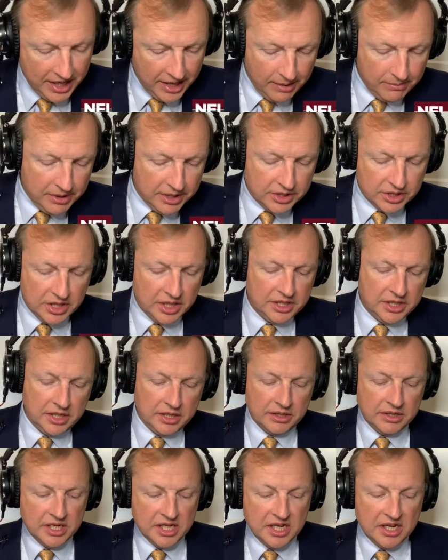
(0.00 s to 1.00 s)
How much can
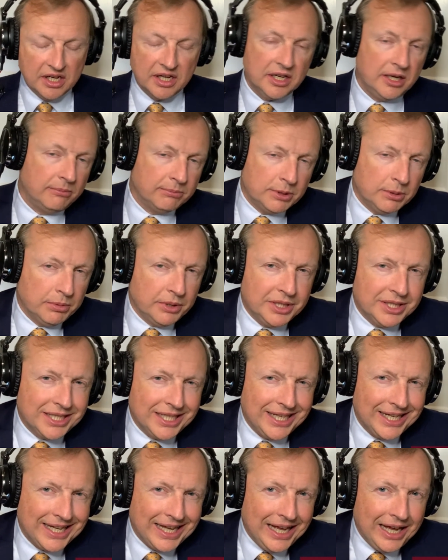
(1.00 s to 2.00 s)
you comfortably
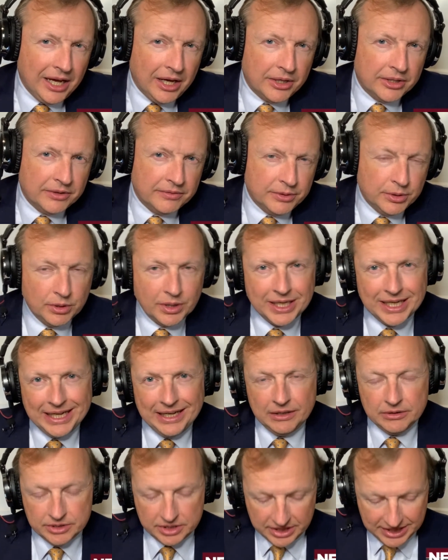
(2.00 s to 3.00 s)
take out of your
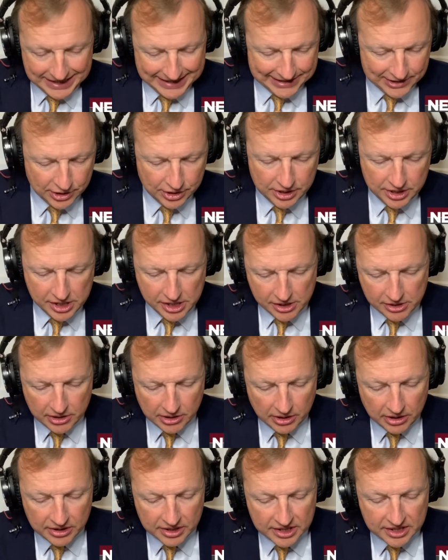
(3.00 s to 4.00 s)
accounts each
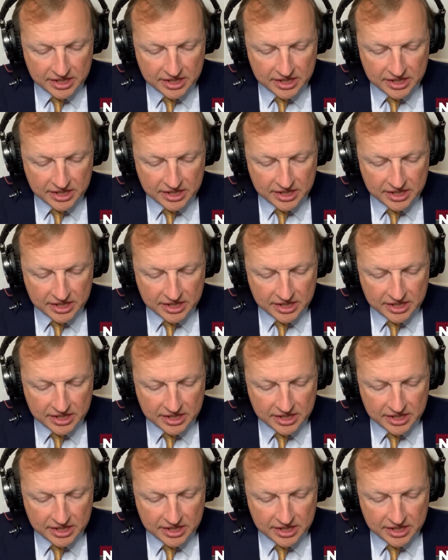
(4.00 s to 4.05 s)
year